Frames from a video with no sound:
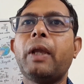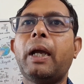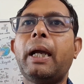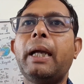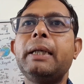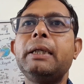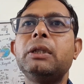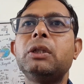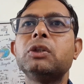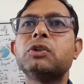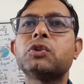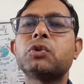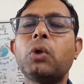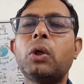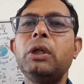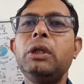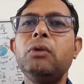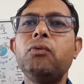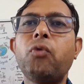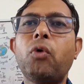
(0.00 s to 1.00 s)
and the
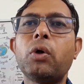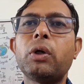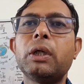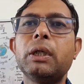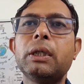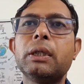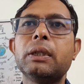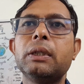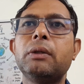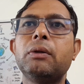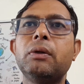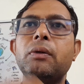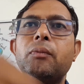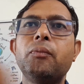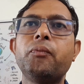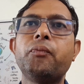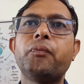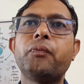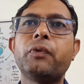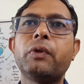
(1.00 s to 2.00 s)
soil water
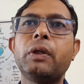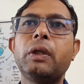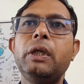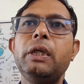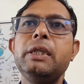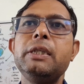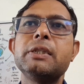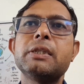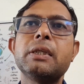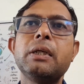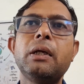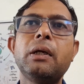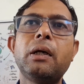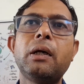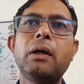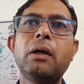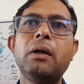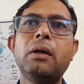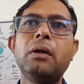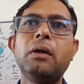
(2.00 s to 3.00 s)
is
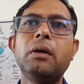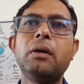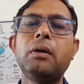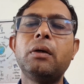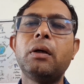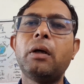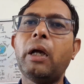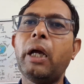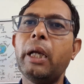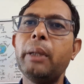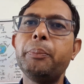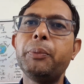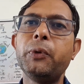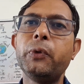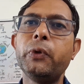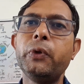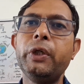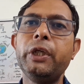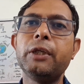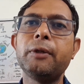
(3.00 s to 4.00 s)

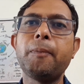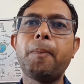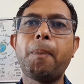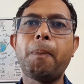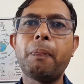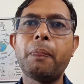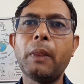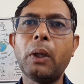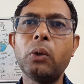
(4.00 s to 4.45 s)
hypotonic.